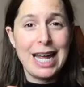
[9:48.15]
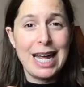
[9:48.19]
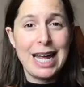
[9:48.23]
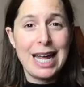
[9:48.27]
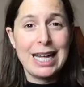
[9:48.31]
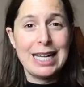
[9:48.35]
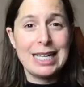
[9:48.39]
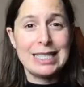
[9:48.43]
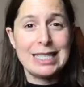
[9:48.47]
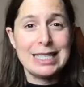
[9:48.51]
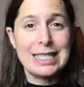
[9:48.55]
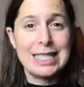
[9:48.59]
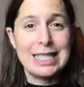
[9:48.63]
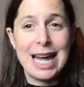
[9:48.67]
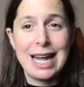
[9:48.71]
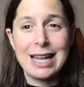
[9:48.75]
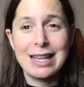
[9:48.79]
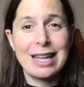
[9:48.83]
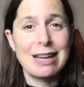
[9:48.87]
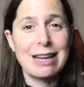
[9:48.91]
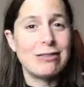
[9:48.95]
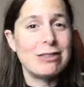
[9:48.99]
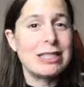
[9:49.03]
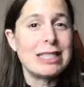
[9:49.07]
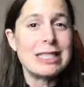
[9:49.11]
is that
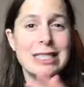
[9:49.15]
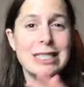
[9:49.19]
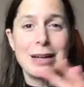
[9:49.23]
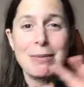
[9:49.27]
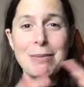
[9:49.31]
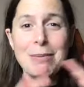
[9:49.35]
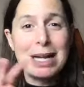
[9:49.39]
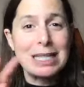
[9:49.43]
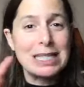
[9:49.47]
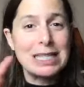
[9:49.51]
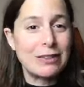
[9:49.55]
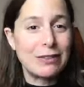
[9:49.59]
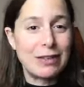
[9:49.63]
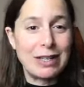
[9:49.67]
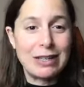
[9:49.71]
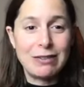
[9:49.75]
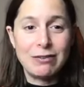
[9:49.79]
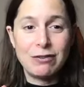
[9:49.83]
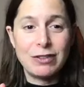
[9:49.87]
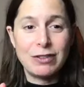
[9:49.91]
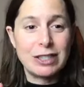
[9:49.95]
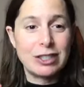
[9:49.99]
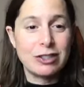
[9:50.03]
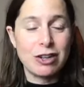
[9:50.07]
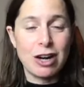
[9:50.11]
there isn't a massive
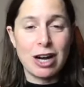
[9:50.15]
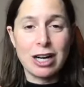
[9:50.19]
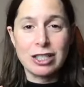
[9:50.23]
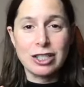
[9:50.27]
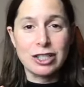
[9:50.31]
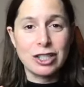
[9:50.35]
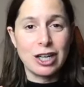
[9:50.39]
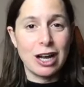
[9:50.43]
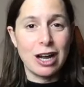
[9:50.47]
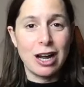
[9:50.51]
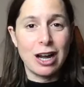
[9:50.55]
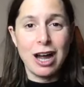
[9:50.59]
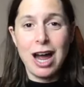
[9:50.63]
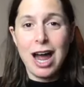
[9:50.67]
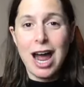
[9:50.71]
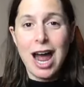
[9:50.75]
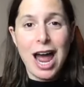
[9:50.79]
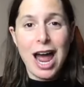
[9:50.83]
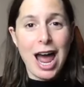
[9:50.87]
infrastructure,